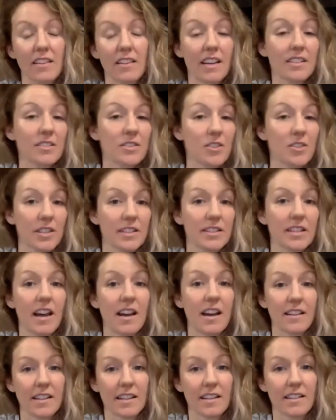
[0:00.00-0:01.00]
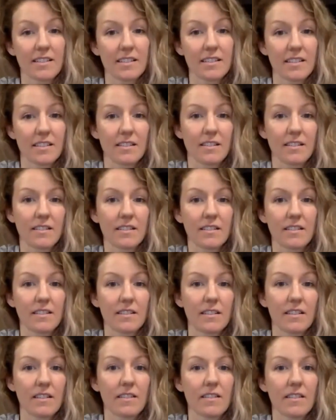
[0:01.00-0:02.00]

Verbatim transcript: like to go to Thailand. Ooh.